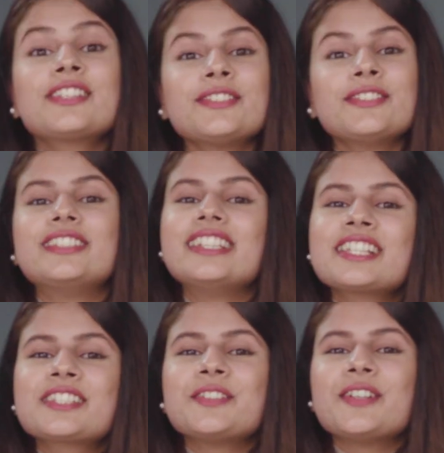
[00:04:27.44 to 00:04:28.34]
So
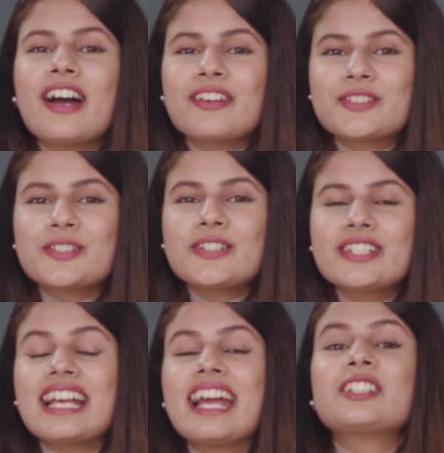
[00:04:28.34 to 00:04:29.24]
let's go
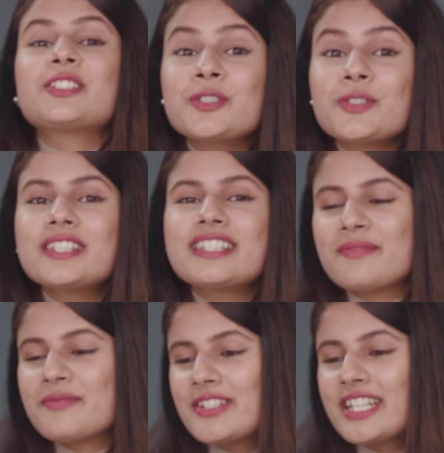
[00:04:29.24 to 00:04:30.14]
outdoors and shoot
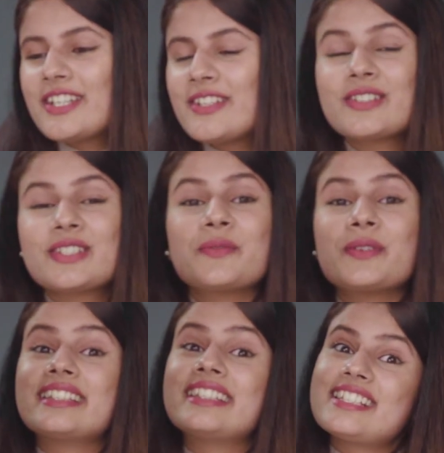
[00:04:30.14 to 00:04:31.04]
some videos
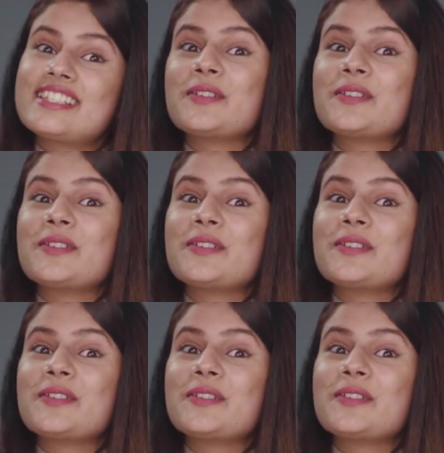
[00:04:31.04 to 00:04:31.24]
with this